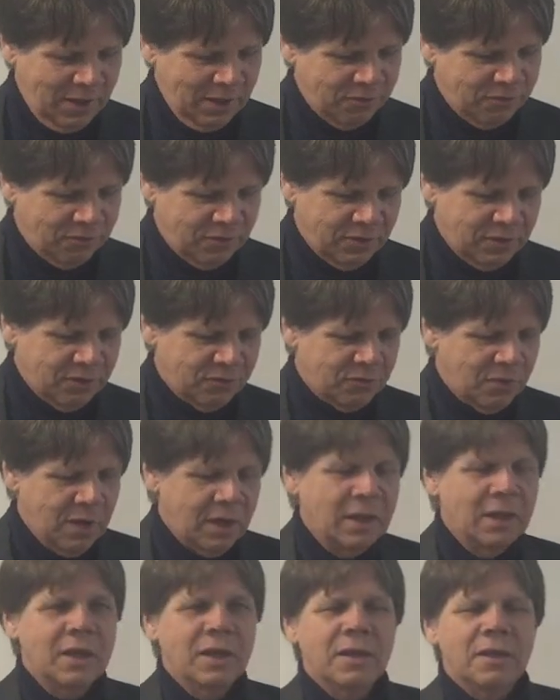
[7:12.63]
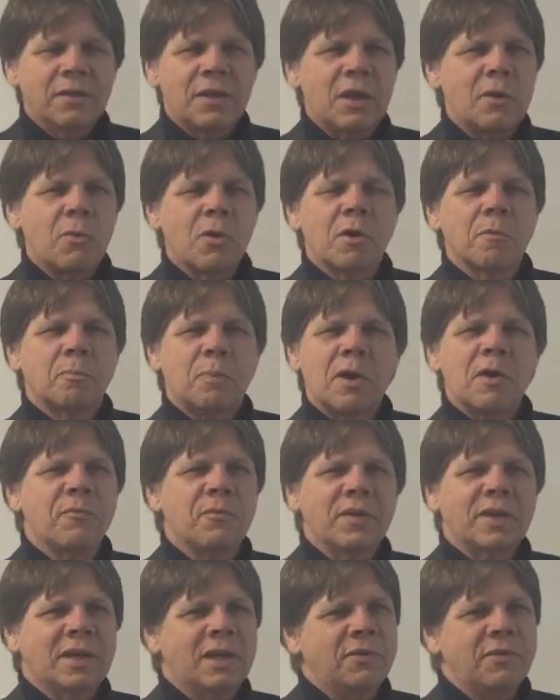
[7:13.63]
that's just, they weren't
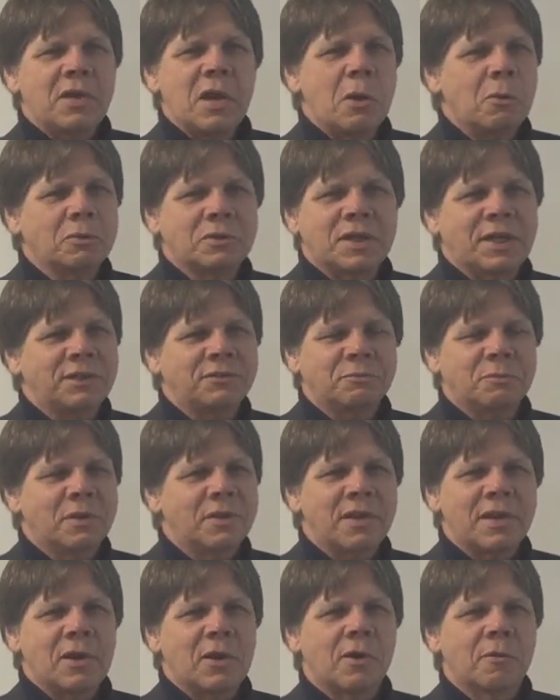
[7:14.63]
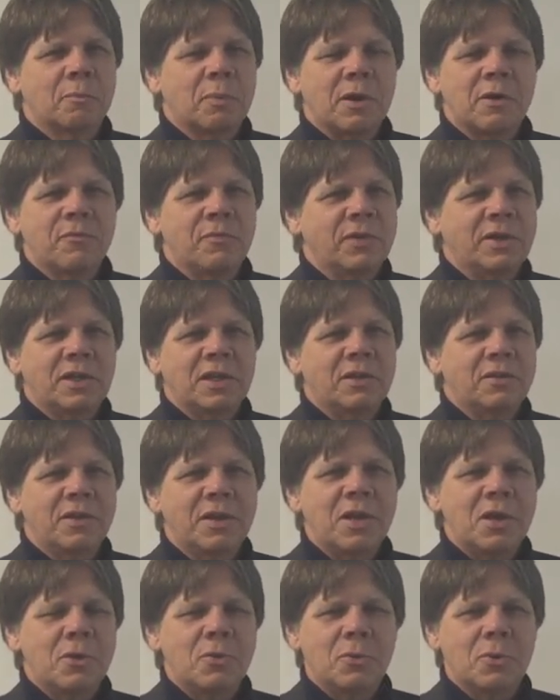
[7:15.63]
perfect in the Old Testament. They aren't perfect in the
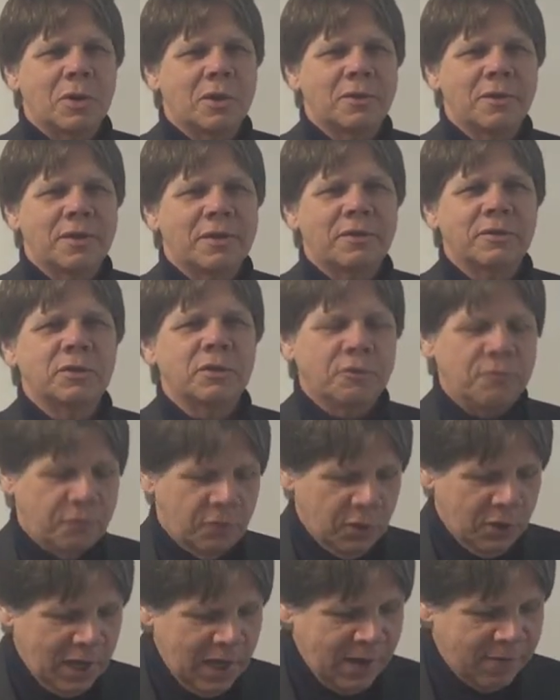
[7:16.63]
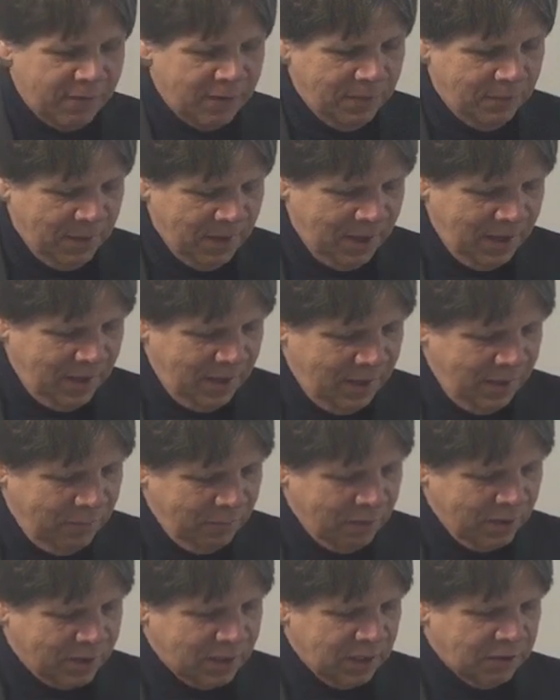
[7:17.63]
New, are they? They're just forgiven.
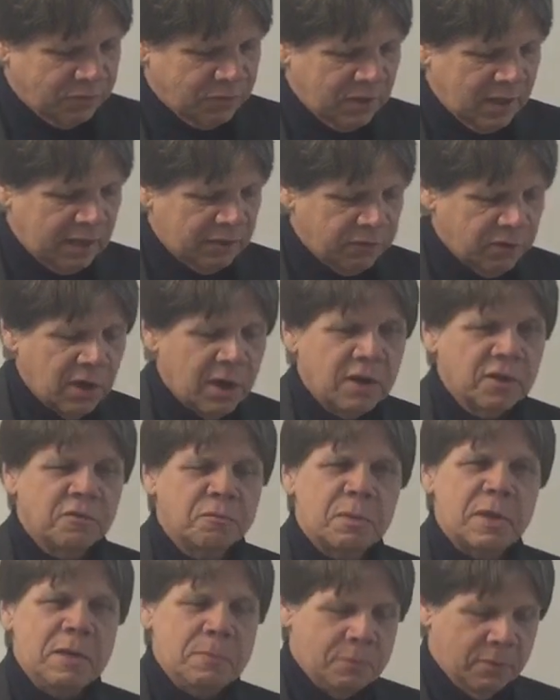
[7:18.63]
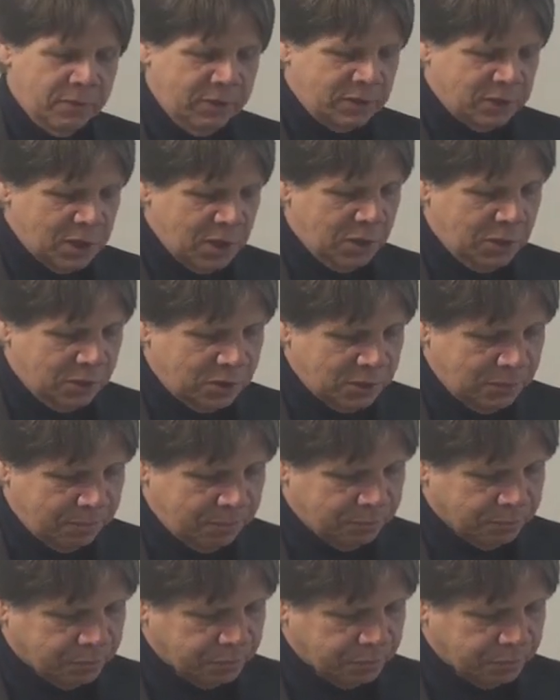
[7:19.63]
But that's, that's God's people, the church.